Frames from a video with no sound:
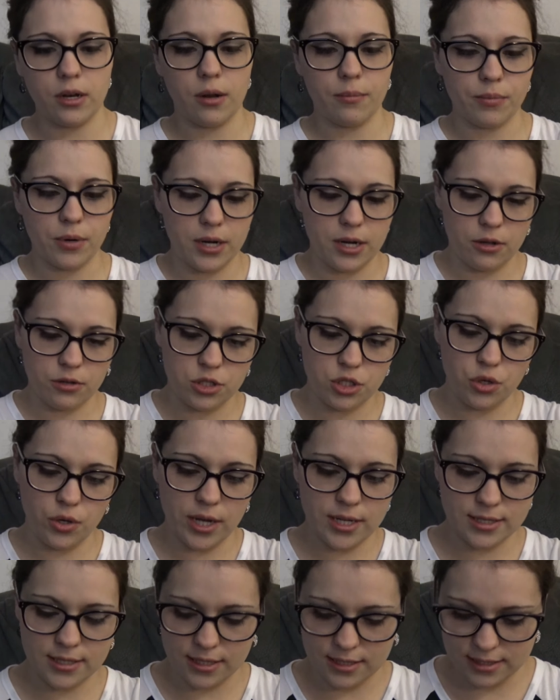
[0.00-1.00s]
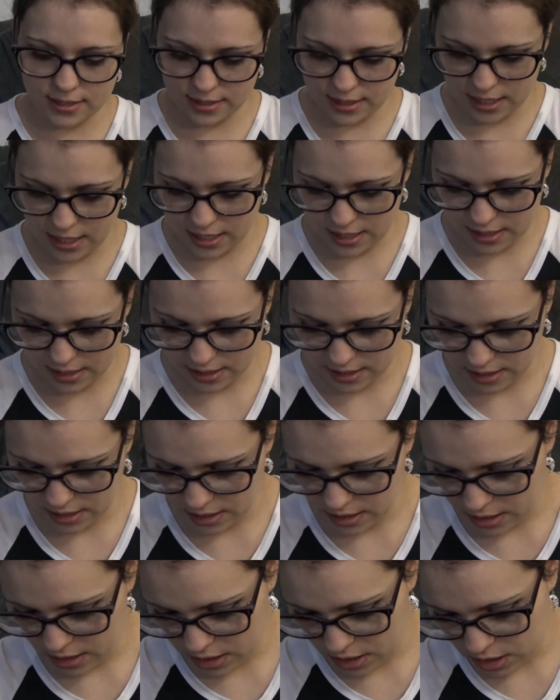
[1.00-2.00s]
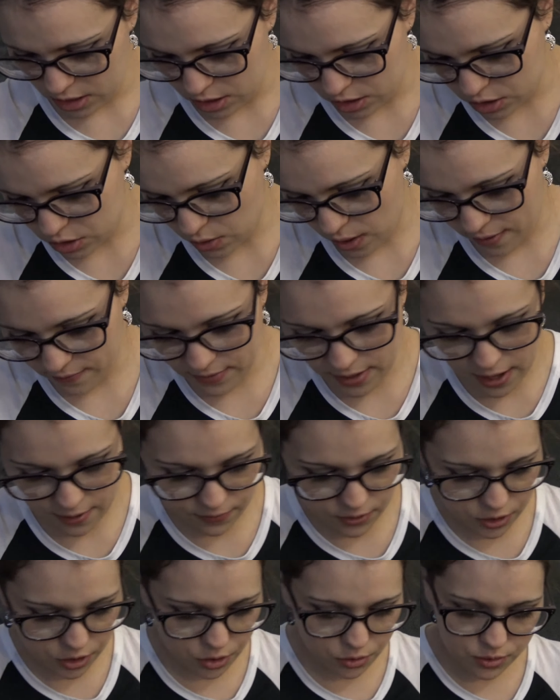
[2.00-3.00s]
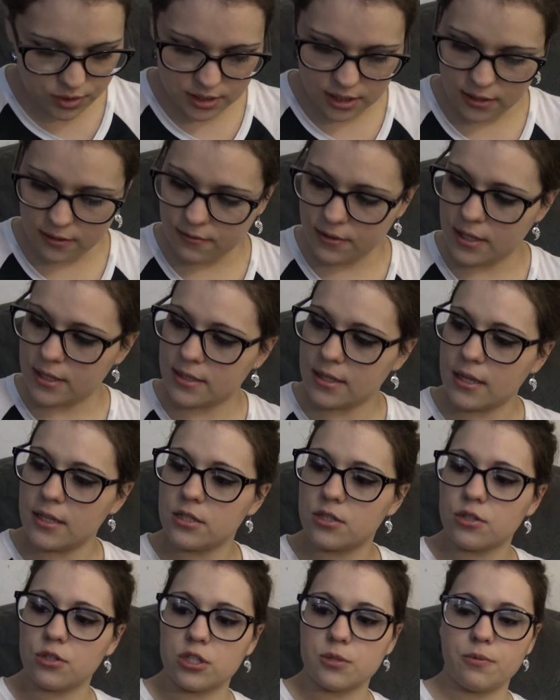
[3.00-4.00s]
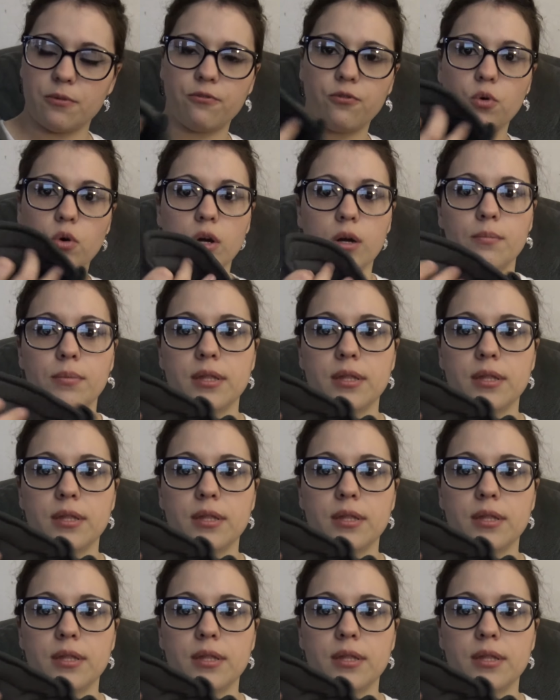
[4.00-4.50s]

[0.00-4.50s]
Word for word: it up right now so you guys can see. So I've never used any of these inserts before,